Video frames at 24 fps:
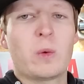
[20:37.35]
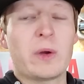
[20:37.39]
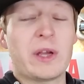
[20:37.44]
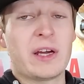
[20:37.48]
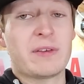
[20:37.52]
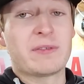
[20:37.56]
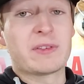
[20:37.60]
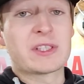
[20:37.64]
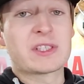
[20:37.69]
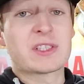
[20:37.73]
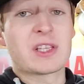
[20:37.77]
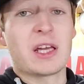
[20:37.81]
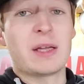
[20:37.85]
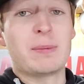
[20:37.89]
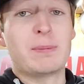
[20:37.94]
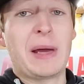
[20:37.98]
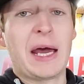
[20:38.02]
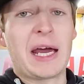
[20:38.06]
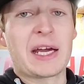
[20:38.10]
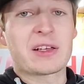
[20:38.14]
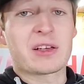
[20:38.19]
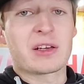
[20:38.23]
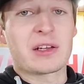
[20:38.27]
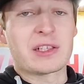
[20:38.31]
We have the sled
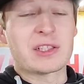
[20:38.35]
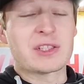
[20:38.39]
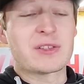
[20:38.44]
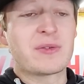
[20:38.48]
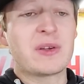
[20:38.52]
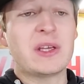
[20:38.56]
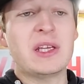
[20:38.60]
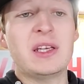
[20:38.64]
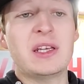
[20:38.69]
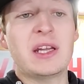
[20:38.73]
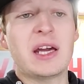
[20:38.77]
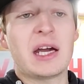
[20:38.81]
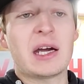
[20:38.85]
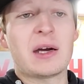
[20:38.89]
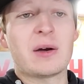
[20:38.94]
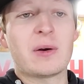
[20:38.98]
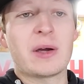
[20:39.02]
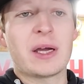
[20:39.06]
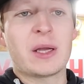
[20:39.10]
back on its feet now,